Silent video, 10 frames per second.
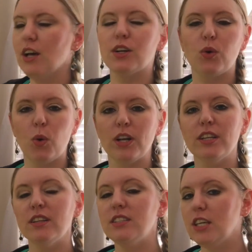
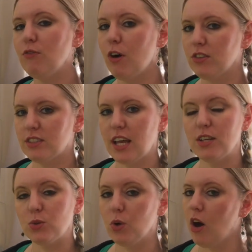according to the default
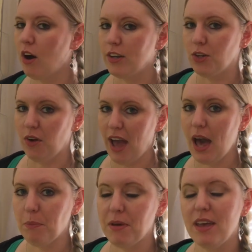schedule on your
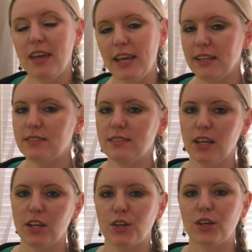app, its
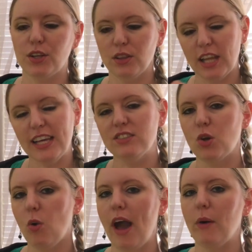lights
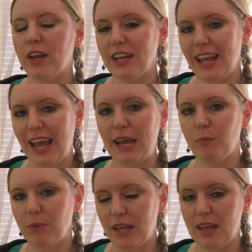go out at
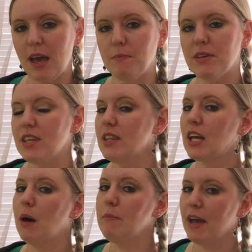8 p.m., but then they
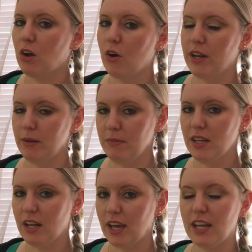come back on at
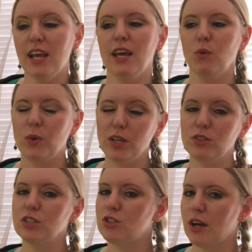midnight. We
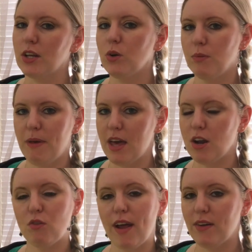usually try to go to
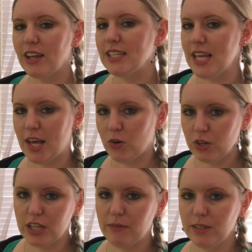bed around like 10 or
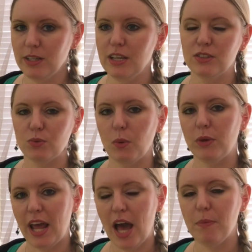11. So what
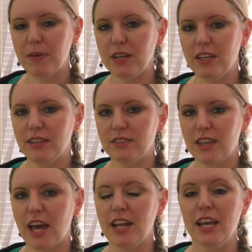would happen is
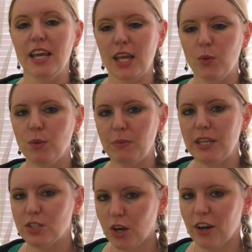that it would
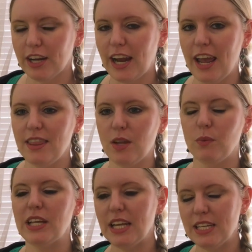be dark, and then
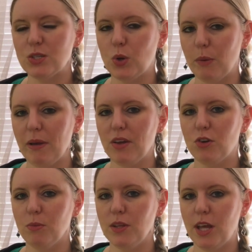we get into our
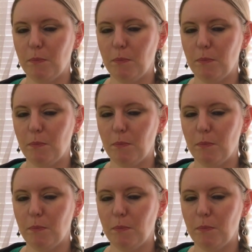bedroom, and